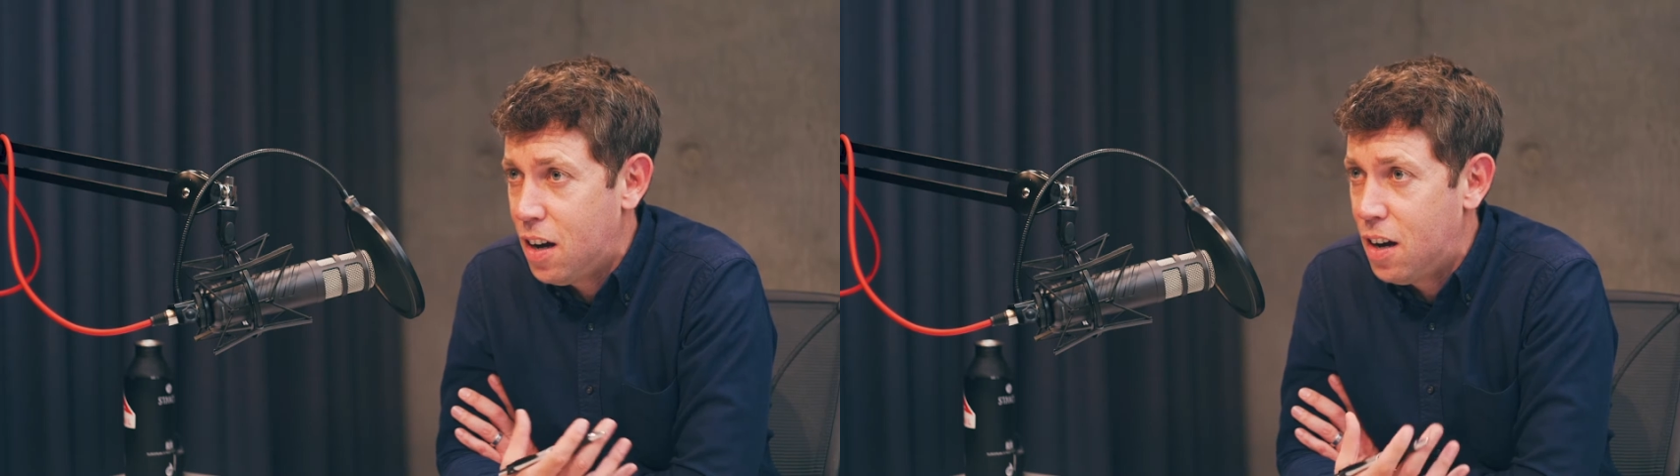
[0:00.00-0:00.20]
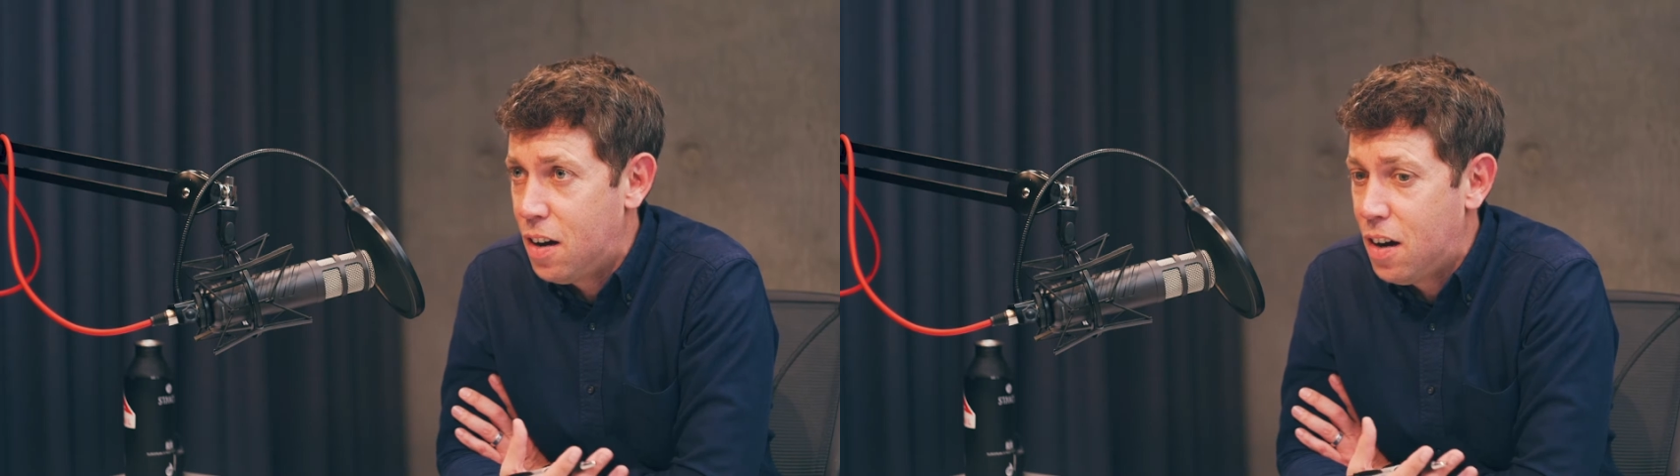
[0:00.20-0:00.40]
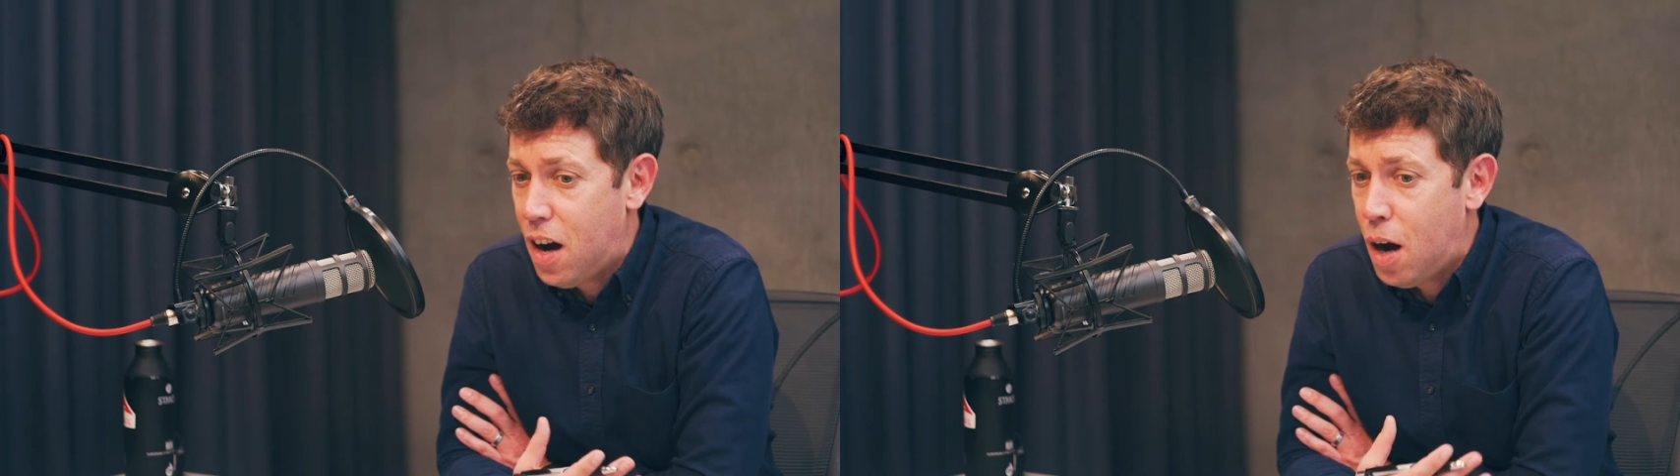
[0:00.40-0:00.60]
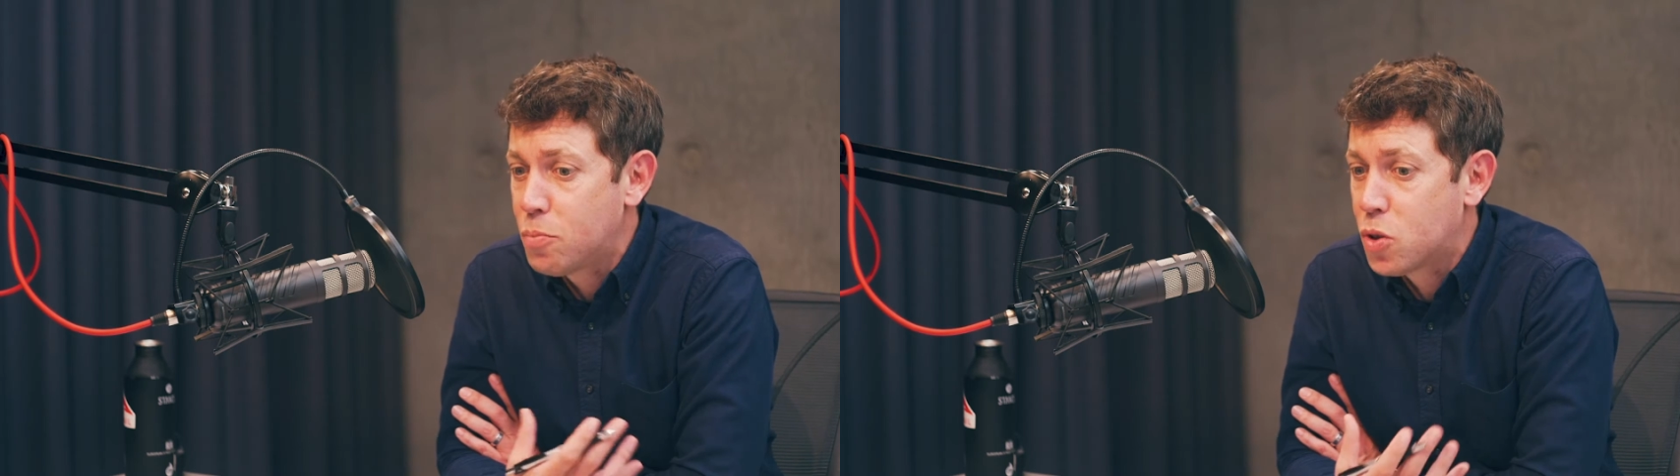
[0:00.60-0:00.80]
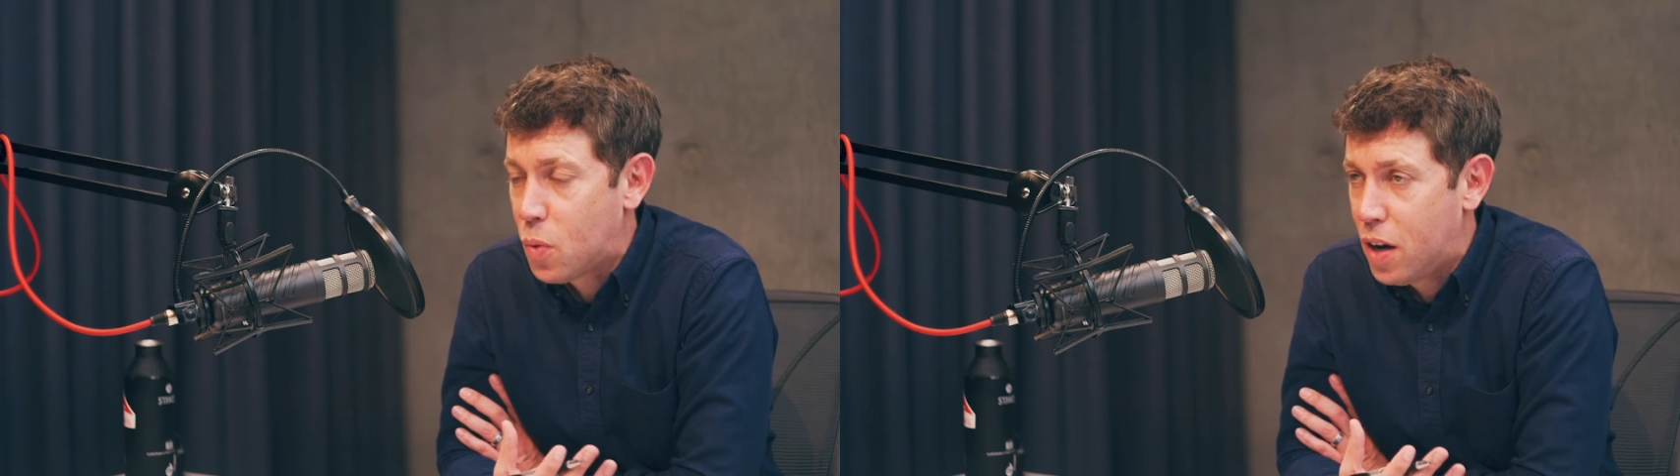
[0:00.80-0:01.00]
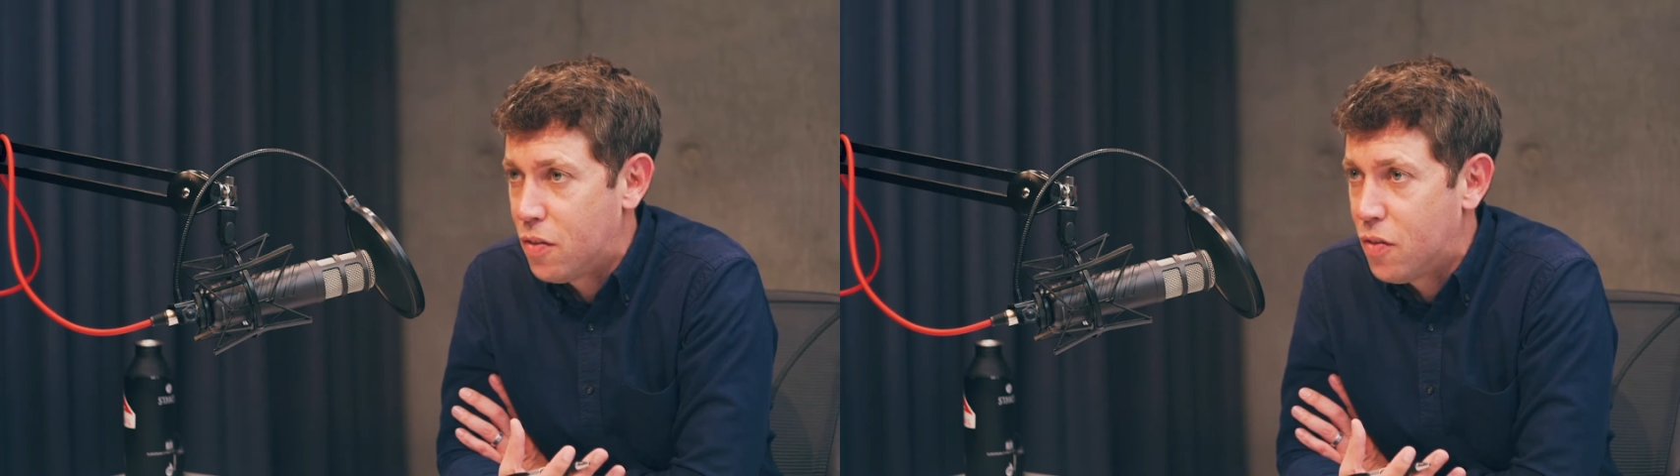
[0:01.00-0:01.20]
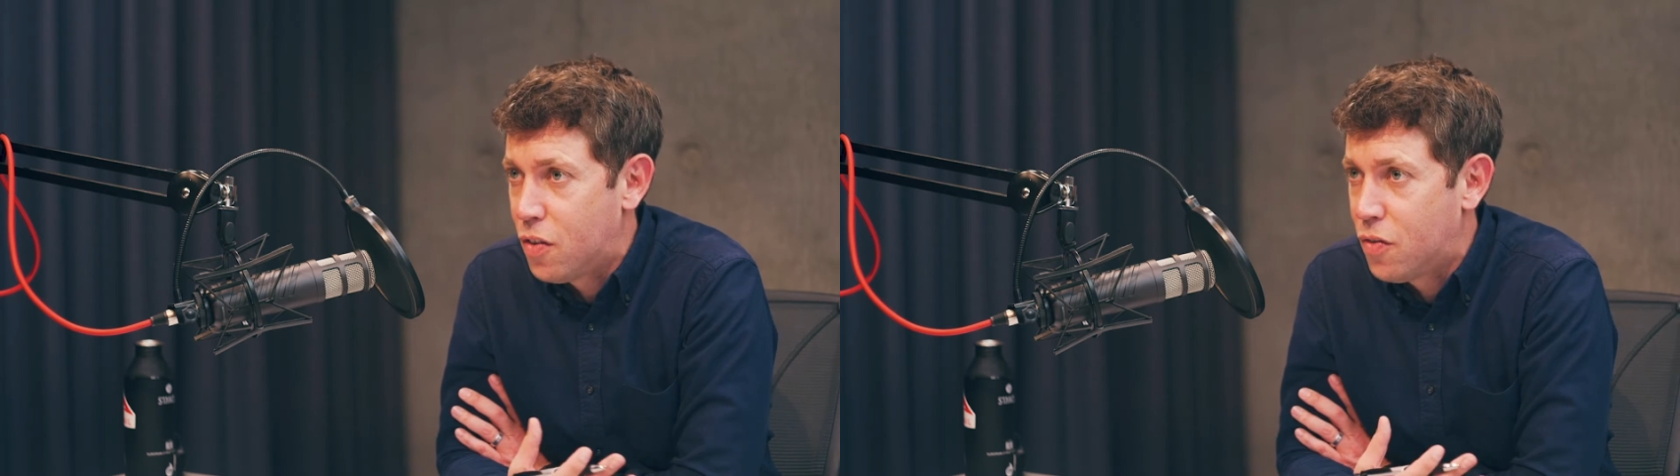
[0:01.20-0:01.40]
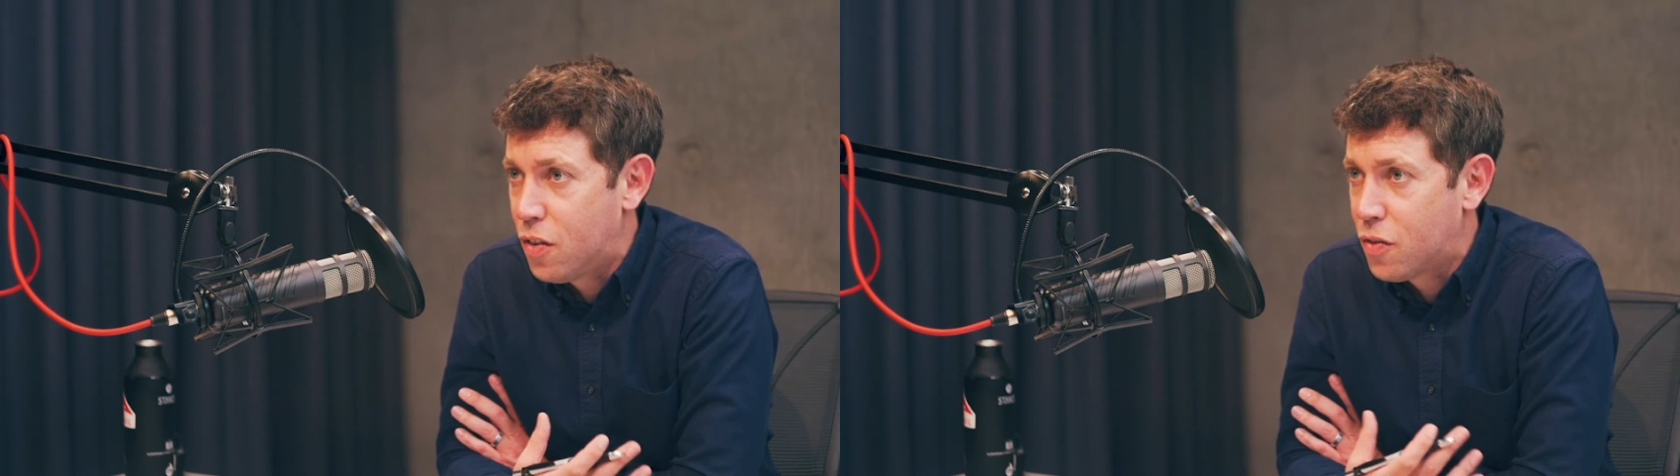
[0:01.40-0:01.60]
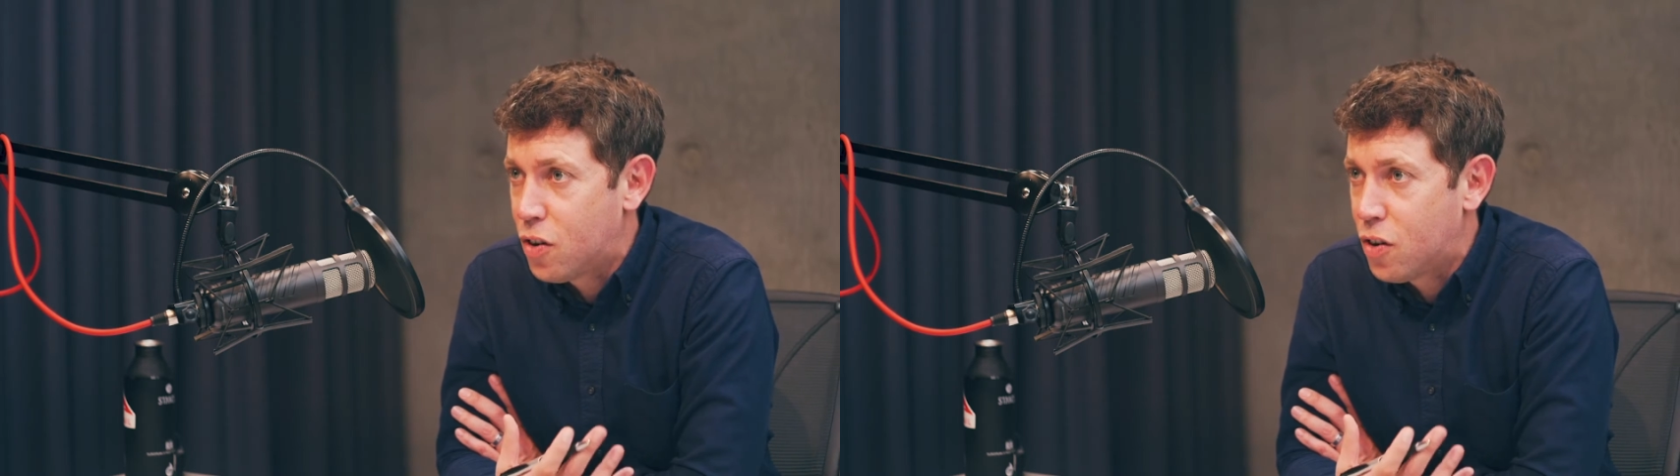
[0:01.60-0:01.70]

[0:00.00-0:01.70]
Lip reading: upswell of